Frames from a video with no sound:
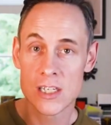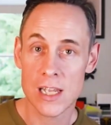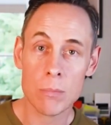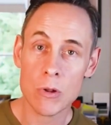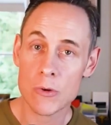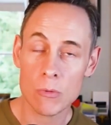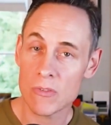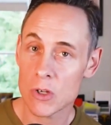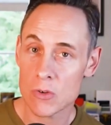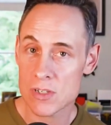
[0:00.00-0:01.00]
double the
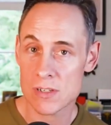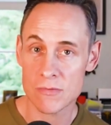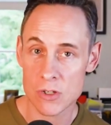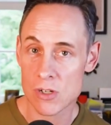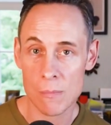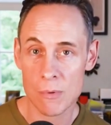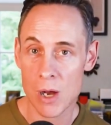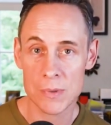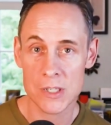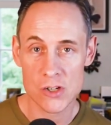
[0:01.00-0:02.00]
reviews of your top
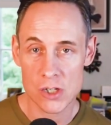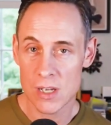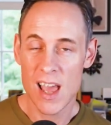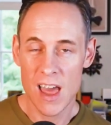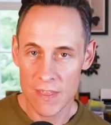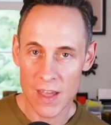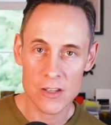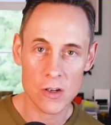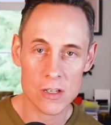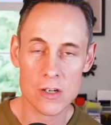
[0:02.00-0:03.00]
competition
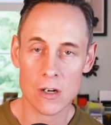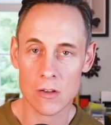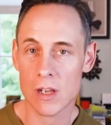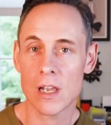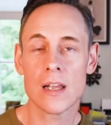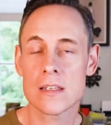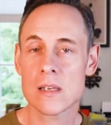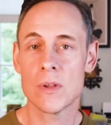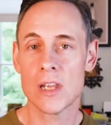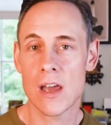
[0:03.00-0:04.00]
then you could start looking at
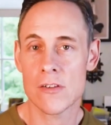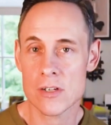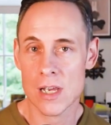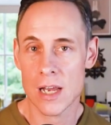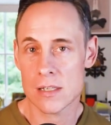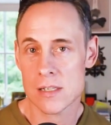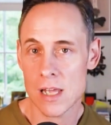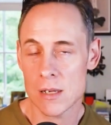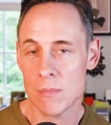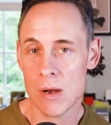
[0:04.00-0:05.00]
some of the other sites
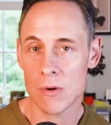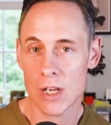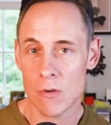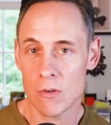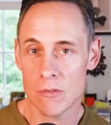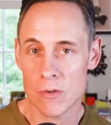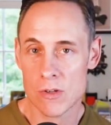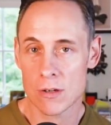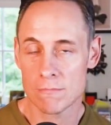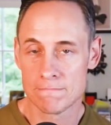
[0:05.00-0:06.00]
that you might want to get
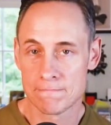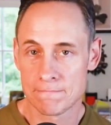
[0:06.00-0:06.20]
reviews on